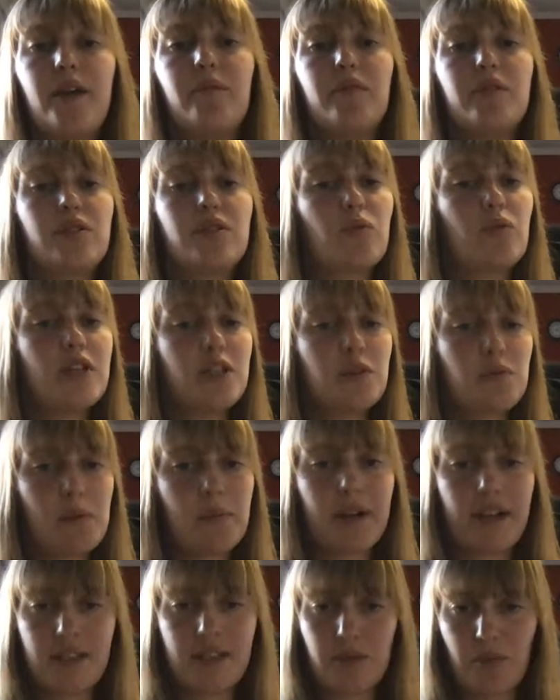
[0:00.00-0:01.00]
So once we're
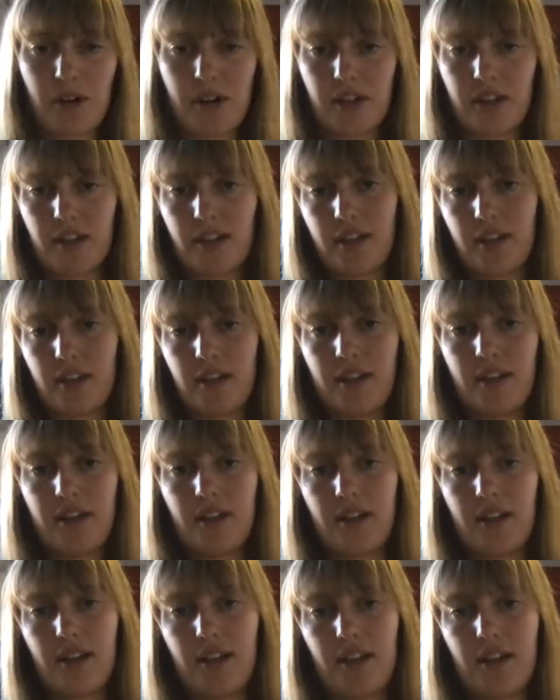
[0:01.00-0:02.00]
back to work,
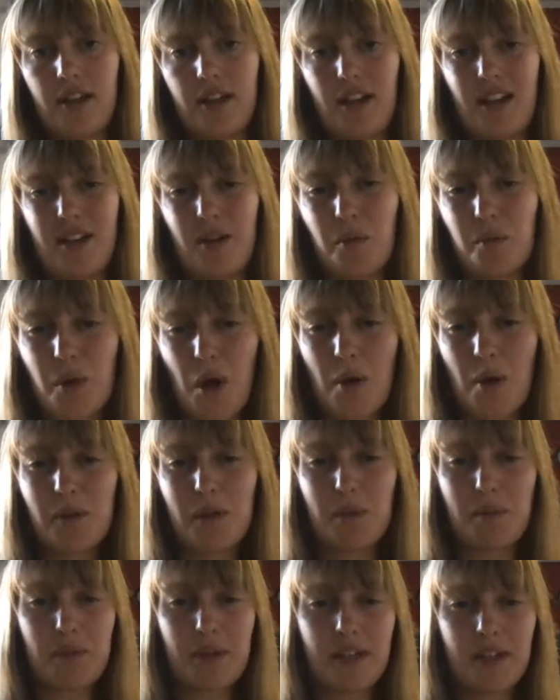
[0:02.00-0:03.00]
and it'll probably
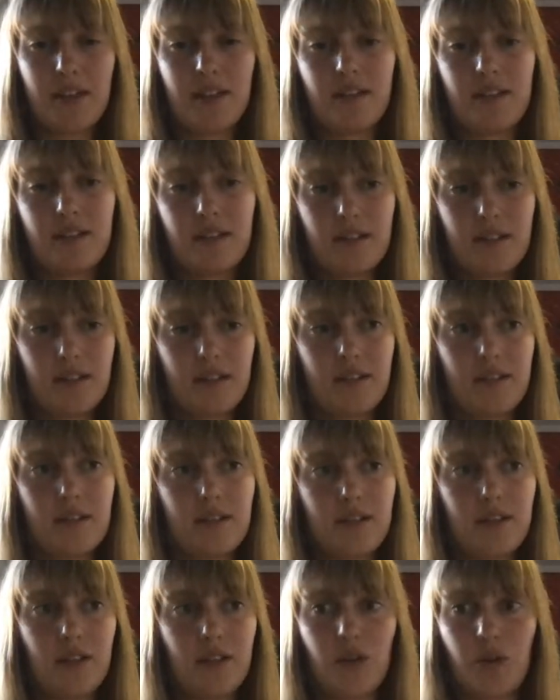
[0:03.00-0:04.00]
be,
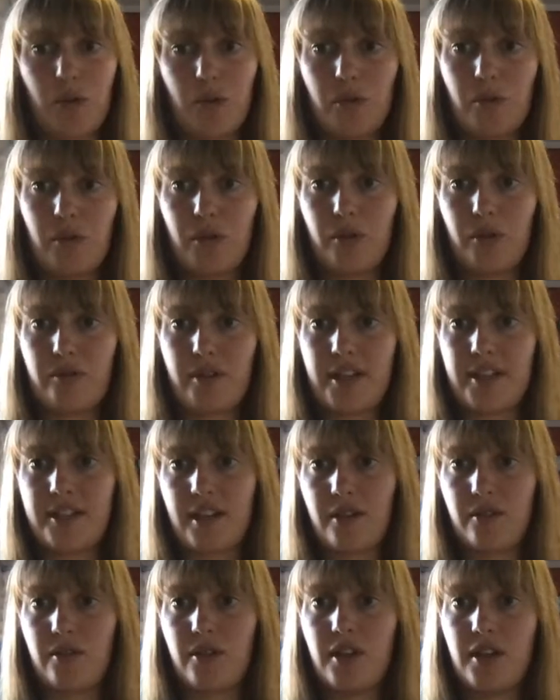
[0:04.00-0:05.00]
you'll find
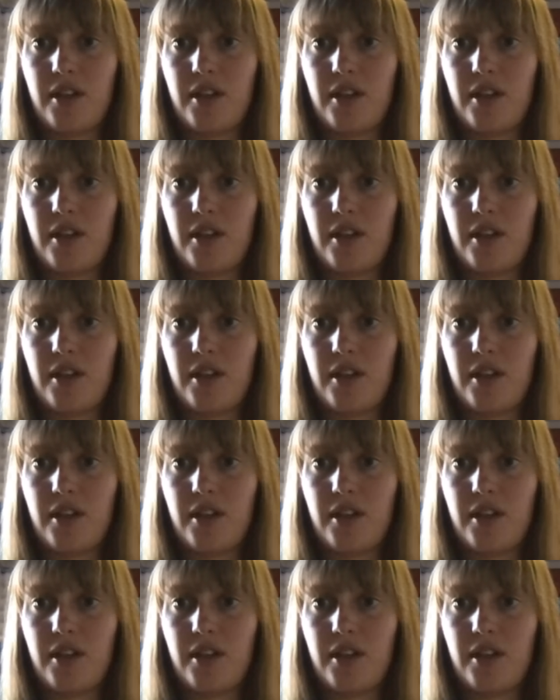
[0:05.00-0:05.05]
out